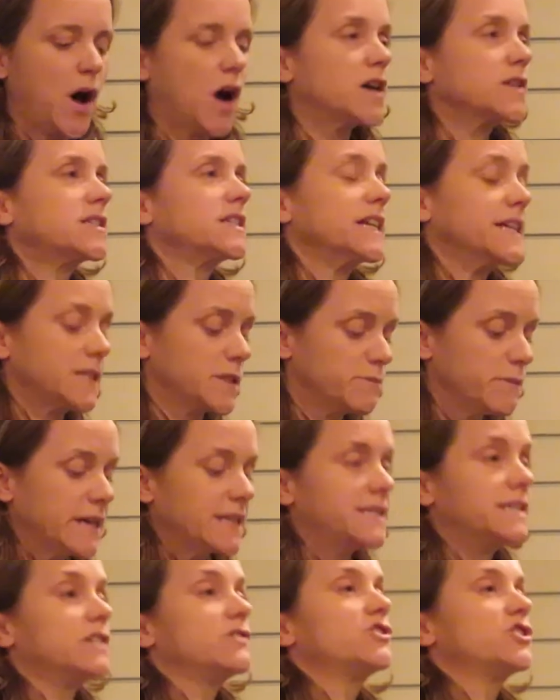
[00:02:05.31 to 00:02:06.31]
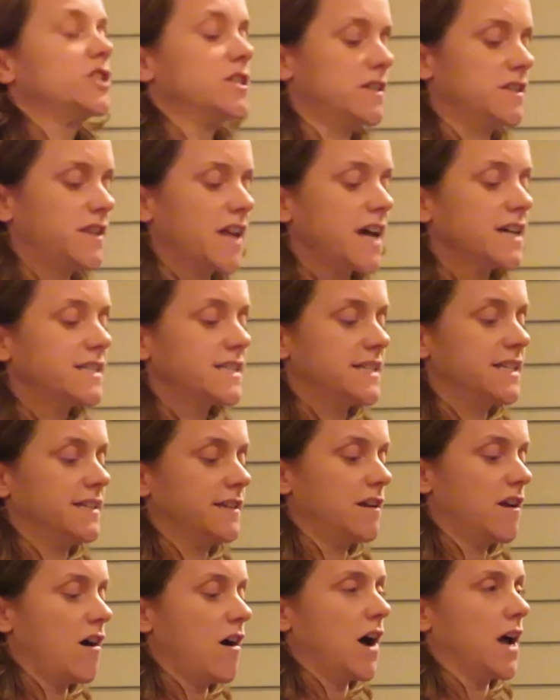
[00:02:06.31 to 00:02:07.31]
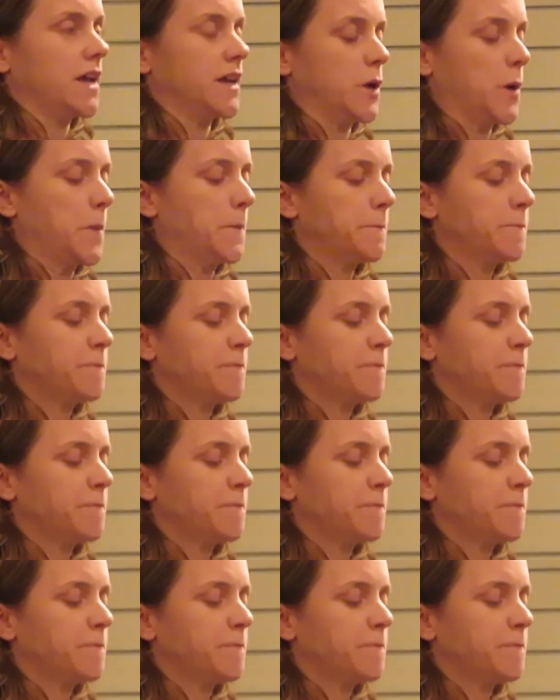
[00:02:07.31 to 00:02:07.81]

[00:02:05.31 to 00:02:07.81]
passing its message to the next in line.